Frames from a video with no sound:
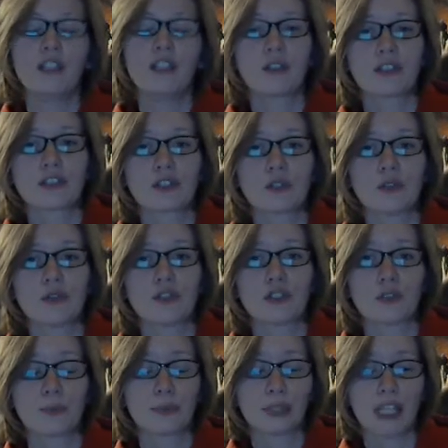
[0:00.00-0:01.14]
You can choose
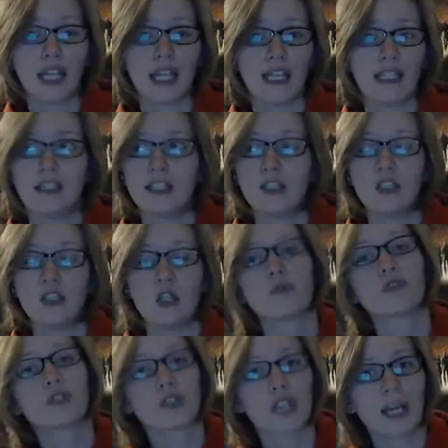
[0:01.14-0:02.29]
to play the
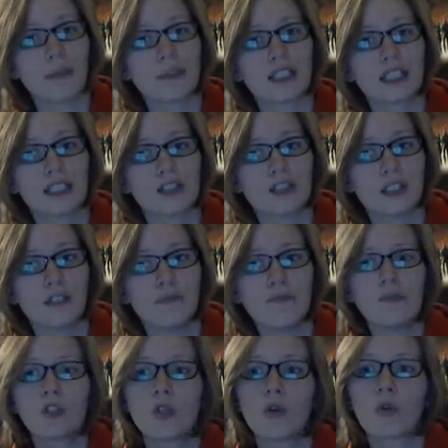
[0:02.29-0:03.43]
known Scrabble edition
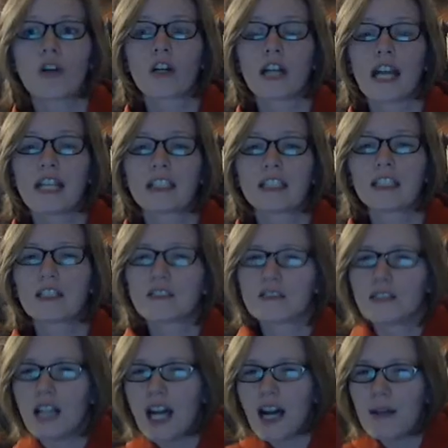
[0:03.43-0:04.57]
or add a little
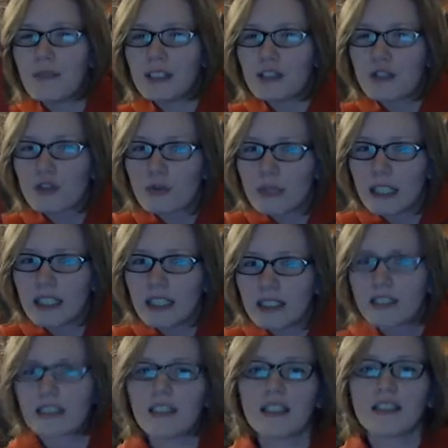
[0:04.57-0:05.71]
Hobbit
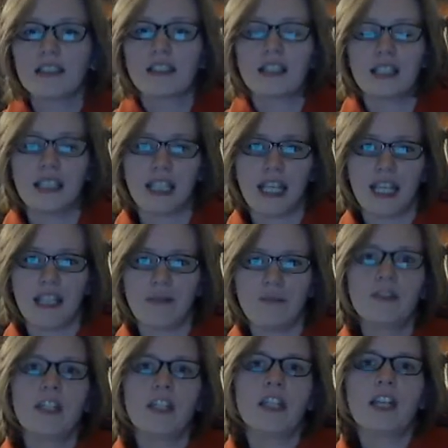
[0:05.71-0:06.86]
twist into the game.